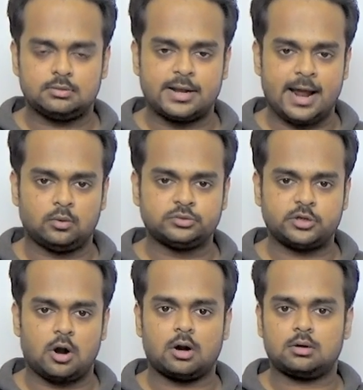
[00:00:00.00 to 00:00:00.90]
The
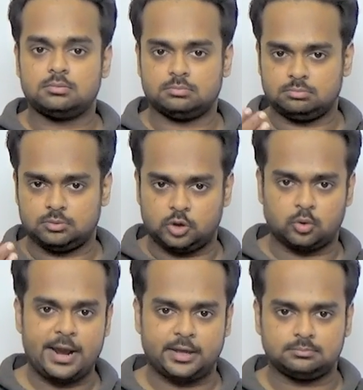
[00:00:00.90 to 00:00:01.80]
nouns are
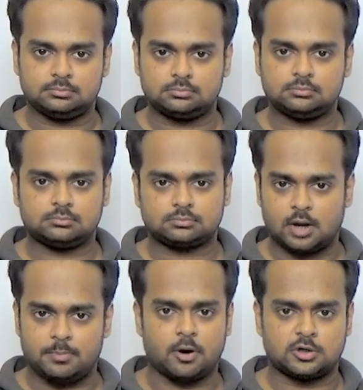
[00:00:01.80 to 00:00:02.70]
Graham,
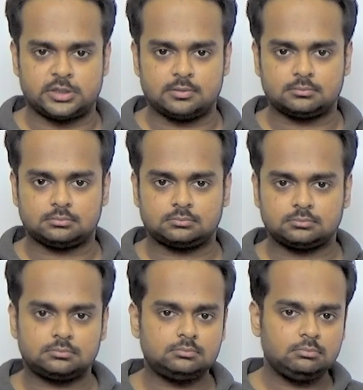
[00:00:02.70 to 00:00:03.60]
a person,
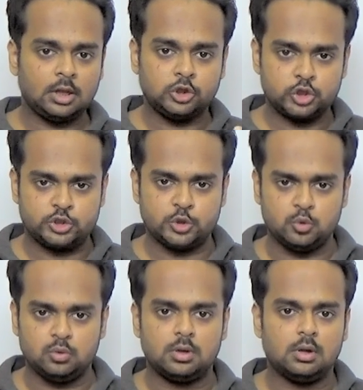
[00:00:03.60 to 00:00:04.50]

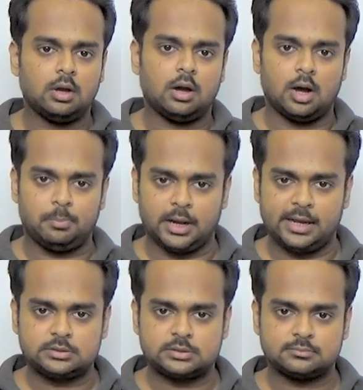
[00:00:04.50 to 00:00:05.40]
zoo, a
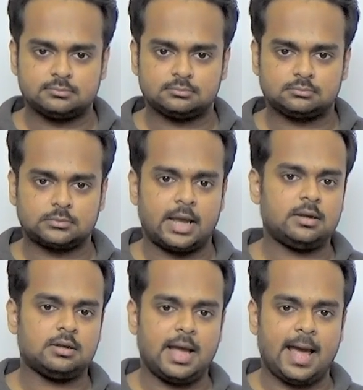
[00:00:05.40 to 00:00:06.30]
place,
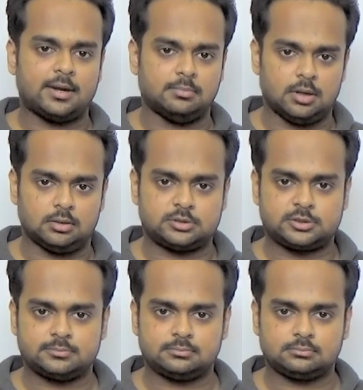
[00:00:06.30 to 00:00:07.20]
and animals.